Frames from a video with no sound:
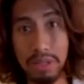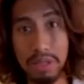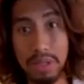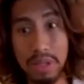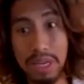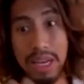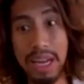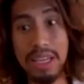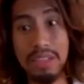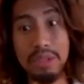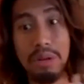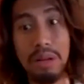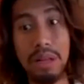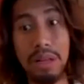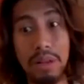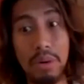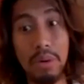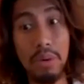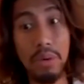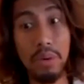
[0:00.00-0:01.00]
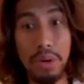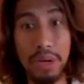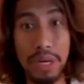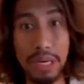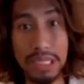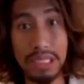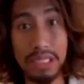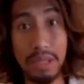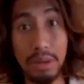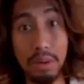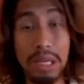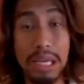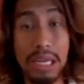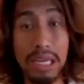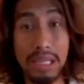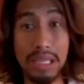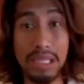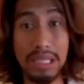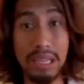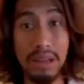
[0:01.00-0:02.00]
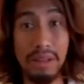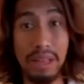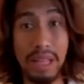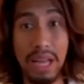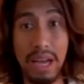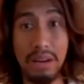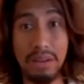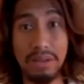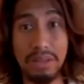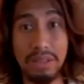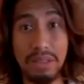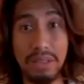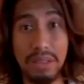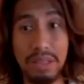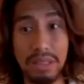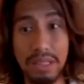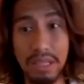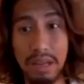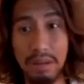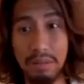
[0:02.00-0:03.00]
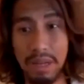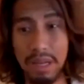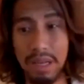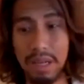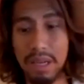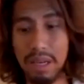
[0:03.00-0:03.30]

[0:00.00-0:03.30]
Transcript: so the natural lord is looking at the 7th house. You understand me?